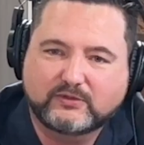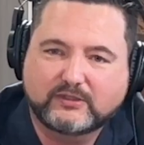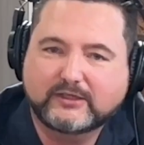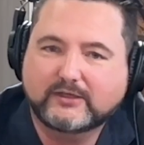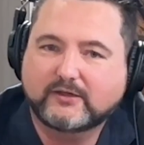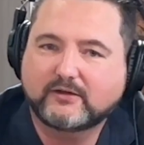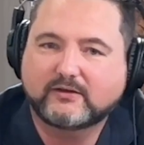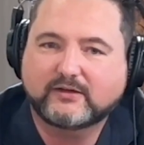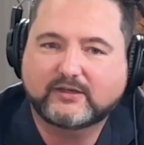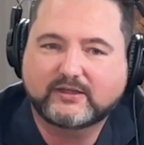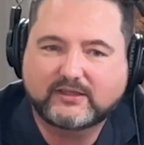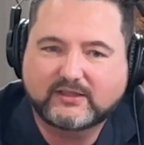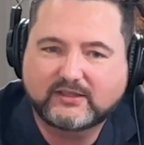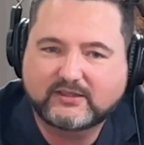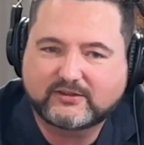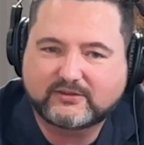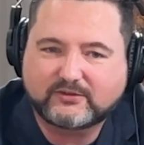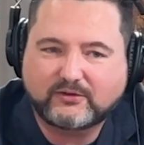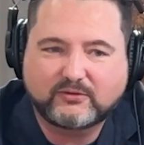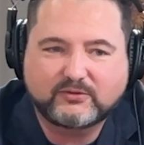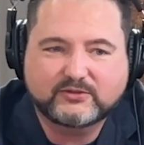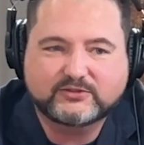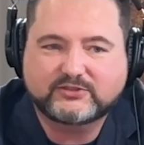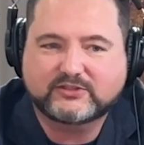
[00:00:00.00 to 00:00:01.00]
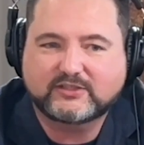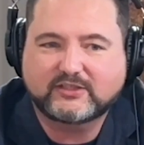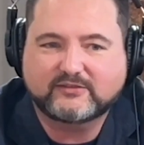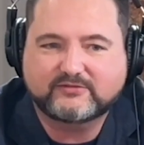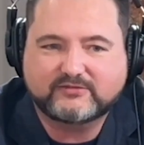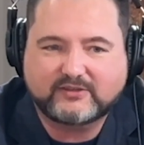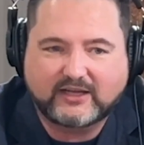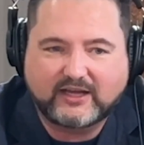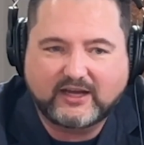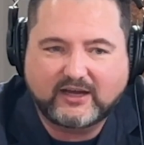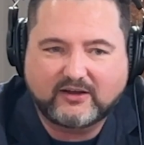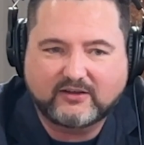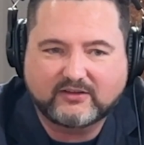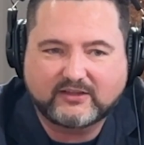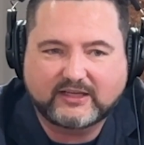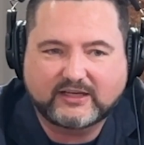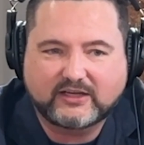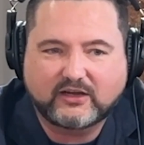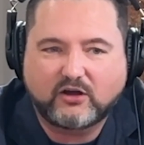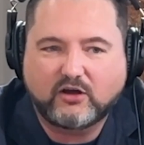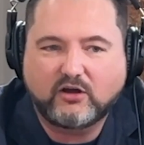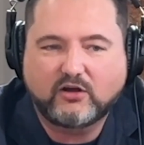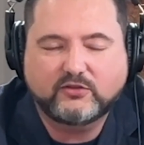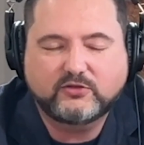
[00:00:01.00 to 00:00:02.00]
littering, throwing stuff out, like
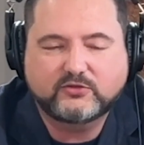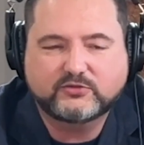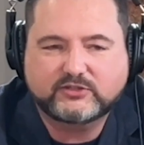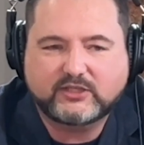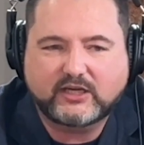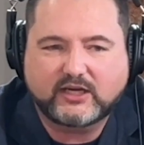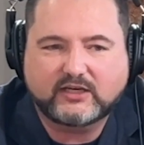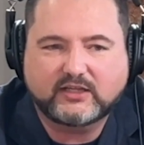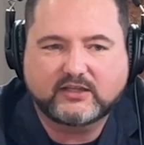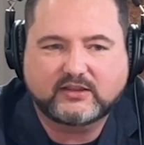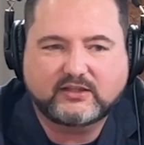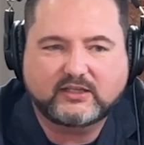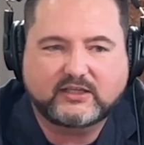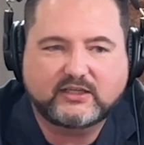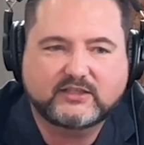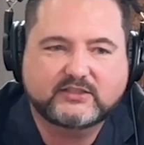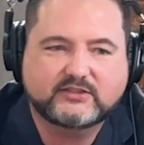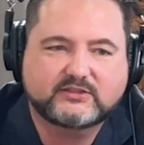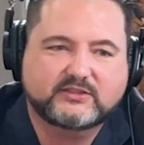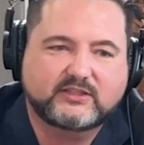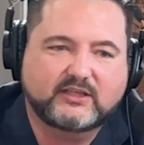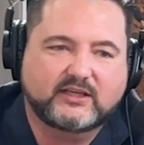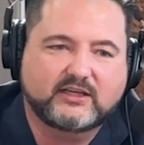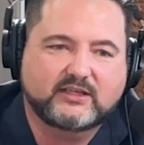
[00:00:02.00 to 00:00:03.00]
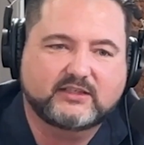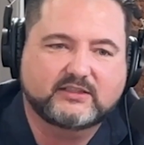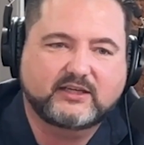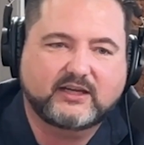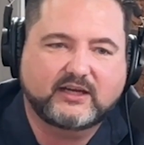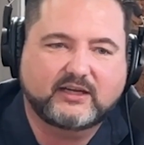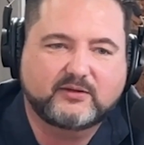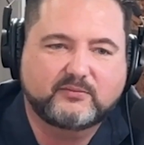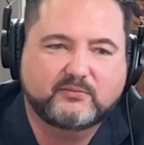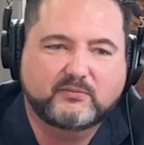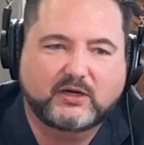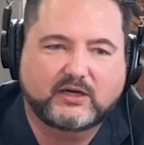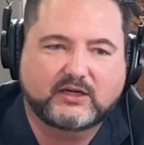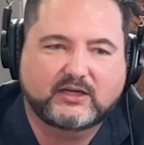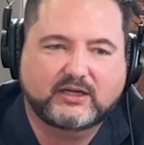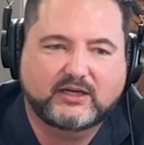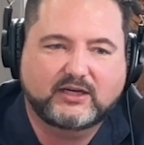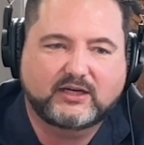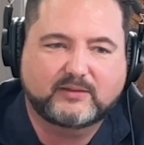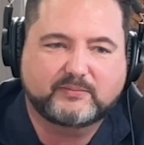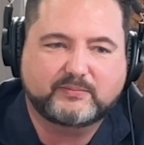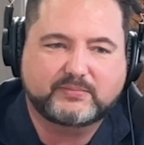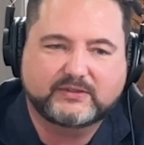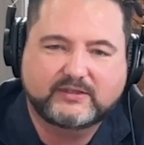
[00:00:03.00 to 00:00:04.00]
all those kind of things that kind of muck
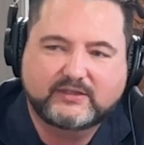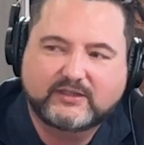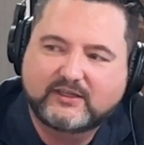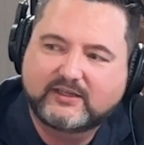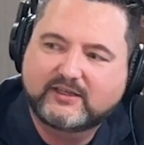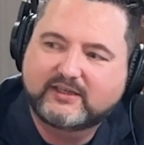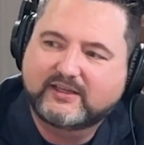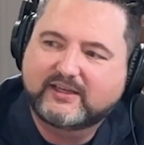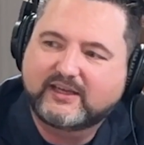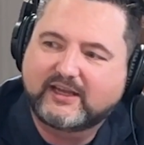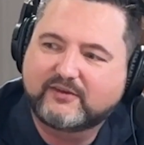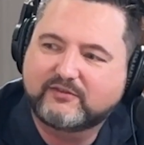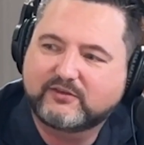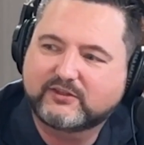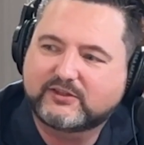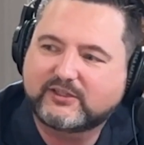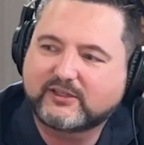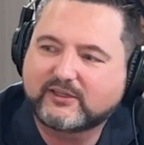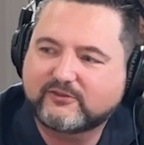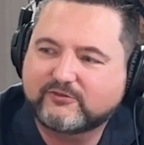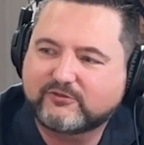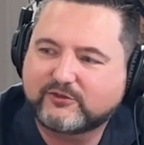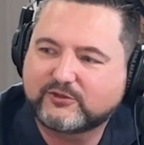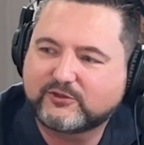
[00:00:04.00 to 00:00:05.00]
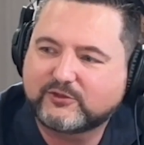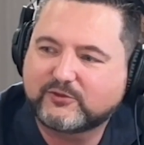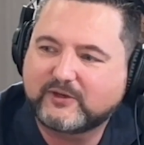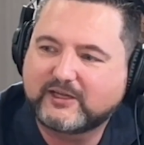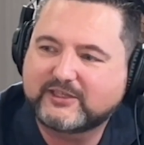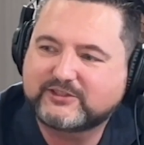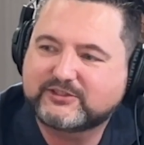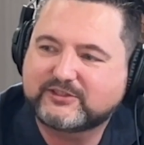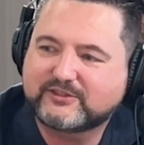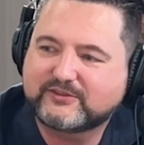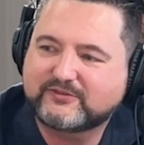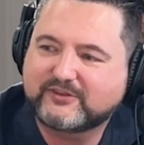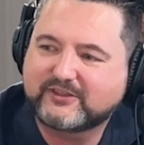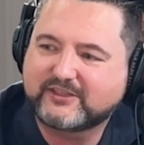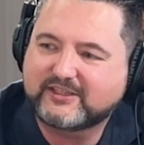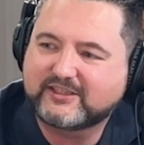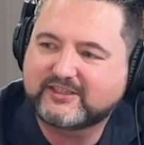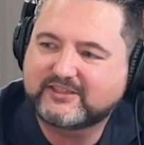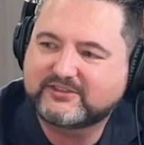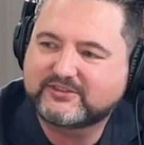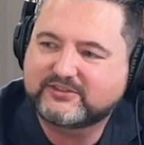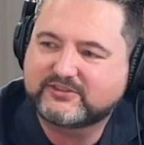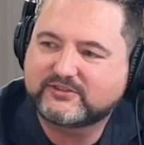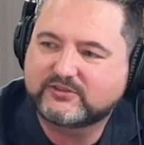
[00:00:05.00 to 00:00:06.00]
up everything for the rest of
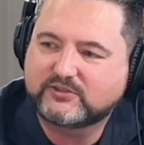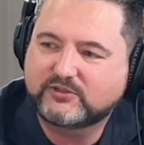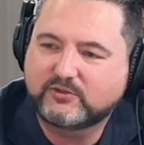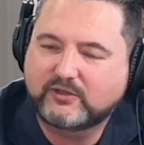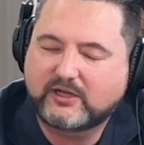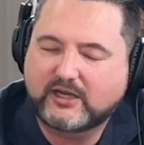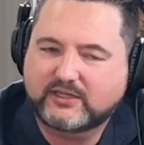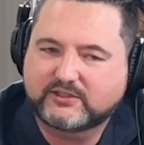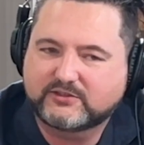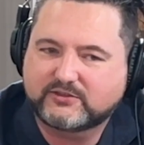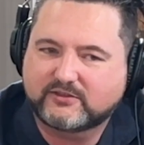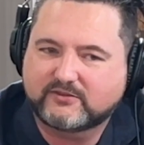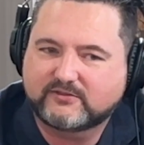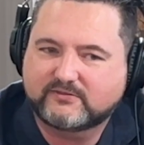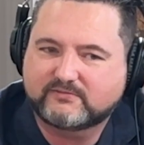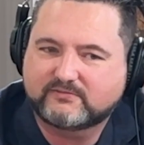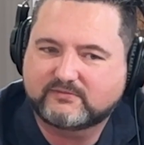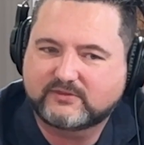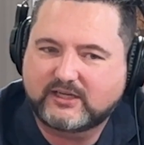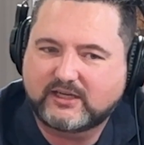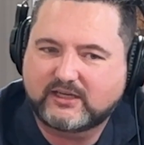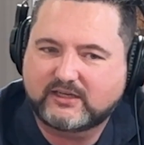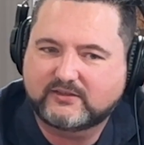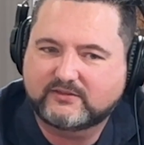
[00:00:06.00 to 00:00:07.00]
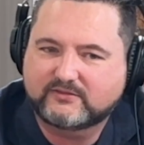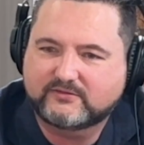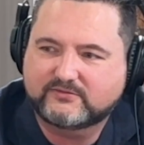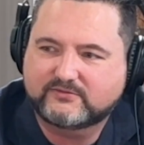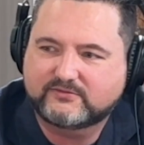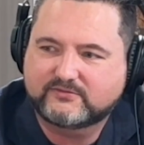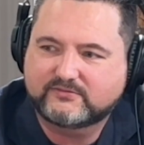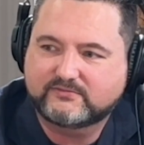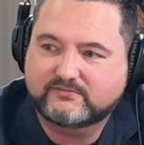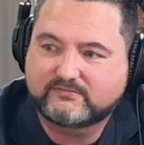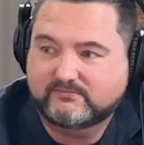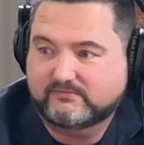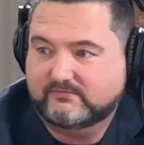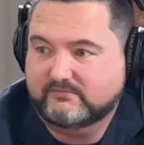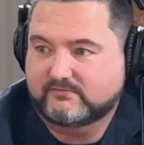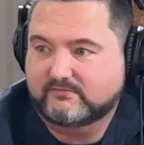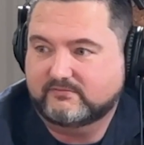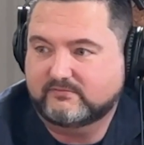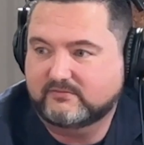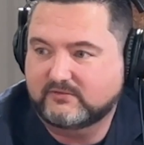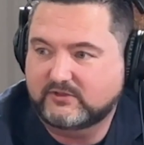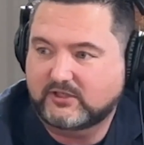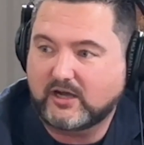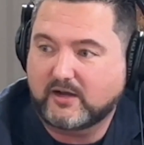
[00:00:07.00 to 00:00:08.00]
us, you guys are kind of
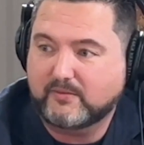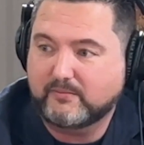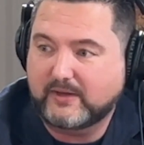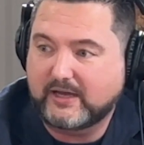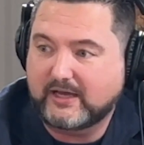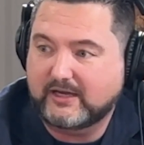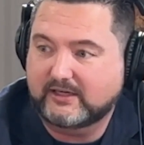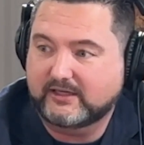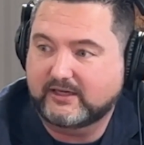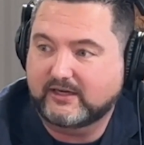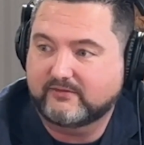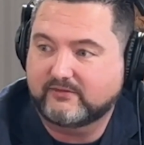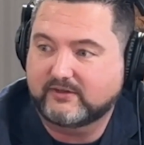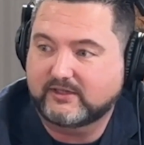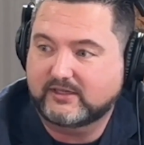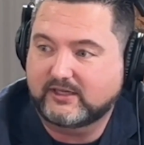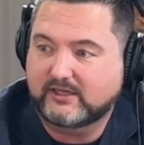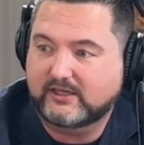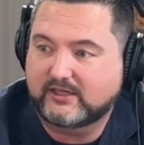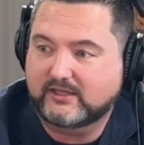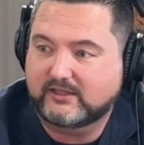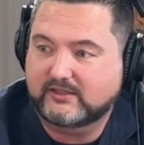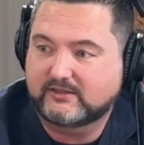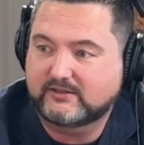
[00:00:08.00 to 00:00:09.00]
combating every day.